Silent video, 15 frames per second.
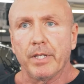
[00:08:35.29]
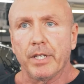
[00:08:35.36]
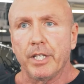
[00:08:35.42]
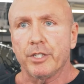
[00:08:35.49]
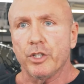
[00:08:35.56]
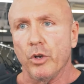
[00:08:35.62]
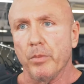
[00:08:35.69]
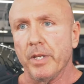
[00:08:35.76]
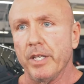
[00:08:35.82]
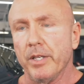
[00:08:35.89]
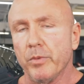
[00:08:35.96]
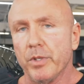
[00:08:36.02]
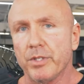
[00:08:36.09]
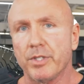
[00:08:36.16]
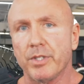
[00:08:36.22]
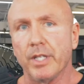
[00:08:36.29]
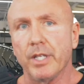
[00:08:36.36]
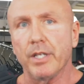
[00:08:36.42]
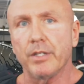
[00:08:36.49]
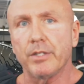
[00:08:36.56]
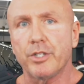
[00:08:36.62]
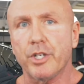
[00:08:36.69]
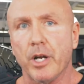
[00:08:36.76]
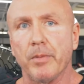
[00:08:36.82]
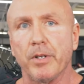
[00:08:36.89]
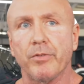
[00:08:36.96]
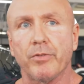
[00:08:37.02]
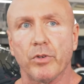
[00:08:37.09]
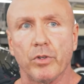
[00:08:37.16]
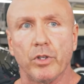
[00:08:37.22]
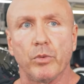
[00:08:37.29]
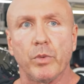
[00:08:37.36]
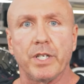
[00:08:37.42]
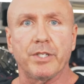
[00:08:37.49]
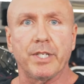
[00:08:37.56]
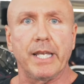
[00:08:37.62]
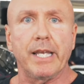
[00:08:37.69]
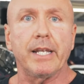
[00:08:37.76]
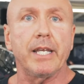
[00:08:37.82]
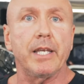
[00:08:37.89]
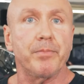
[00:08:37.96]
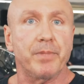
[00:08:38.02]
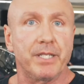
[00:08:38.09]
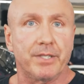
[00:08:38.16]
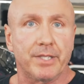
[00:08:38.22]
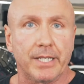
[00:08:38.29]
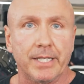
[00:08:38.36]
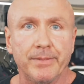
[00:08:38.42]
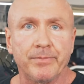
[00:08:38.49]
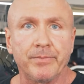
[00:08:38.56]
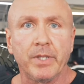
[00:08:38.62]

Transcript: He told me he was the chairman for Louisiana NPC.